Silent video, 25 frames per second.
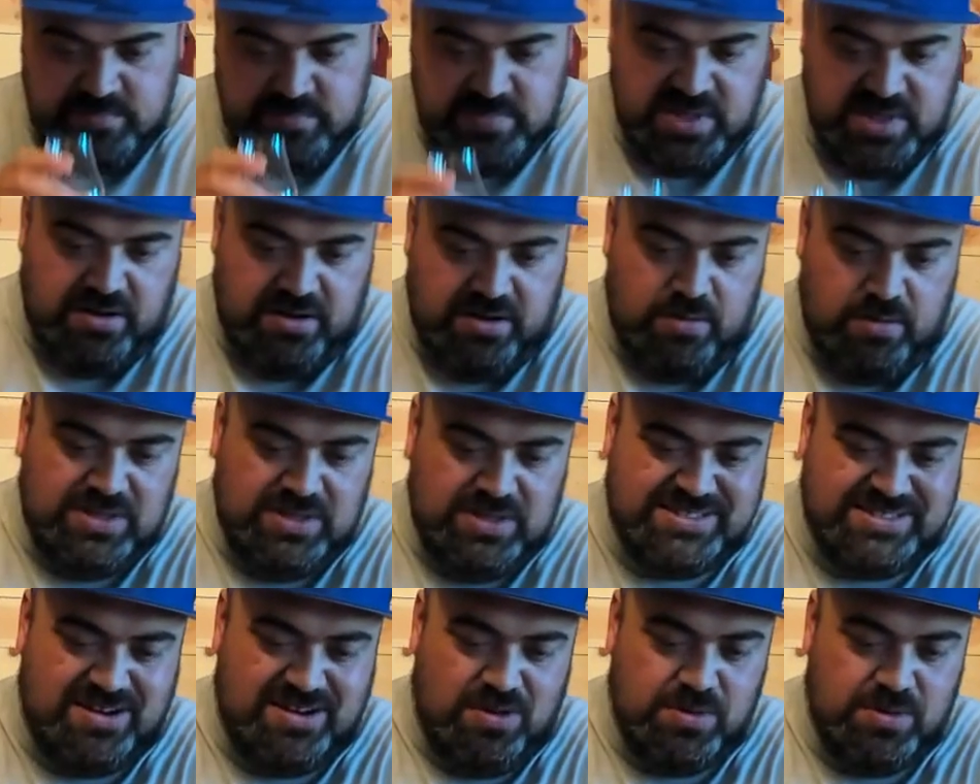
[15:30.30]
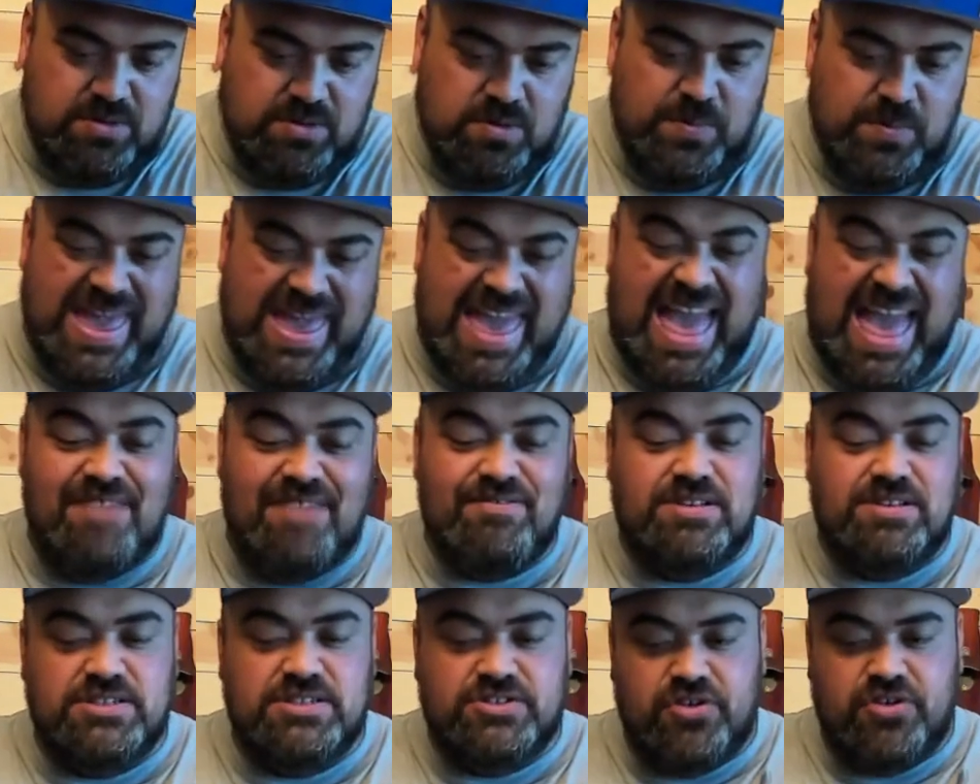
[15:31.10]
All right, well, let's start with the one we
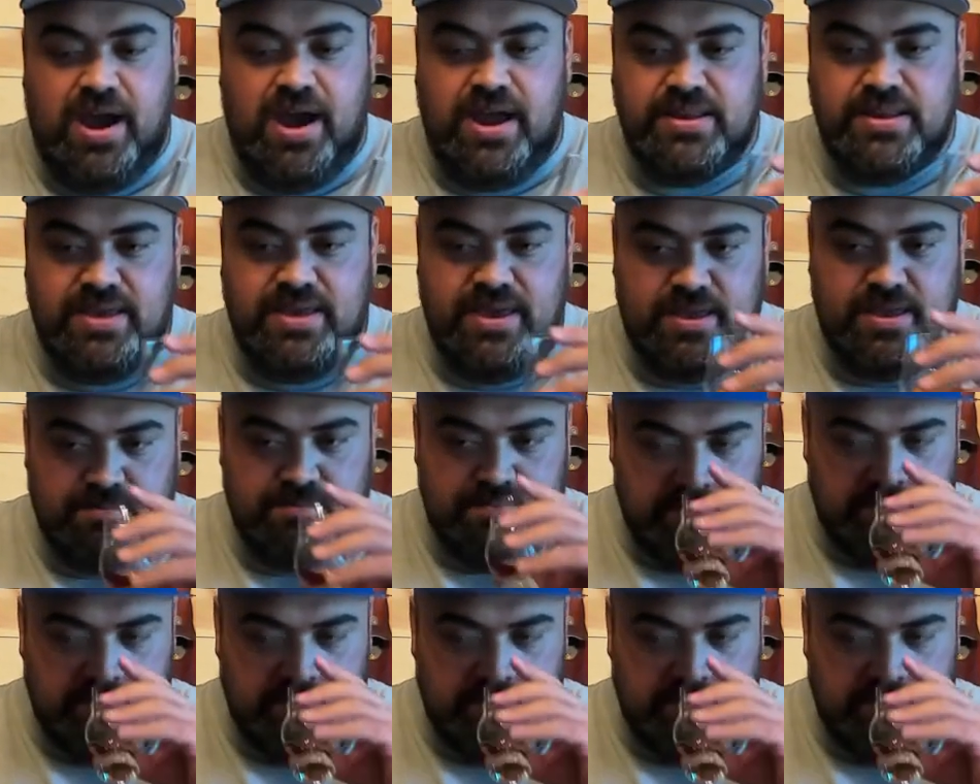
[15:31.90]
haven't tried yet.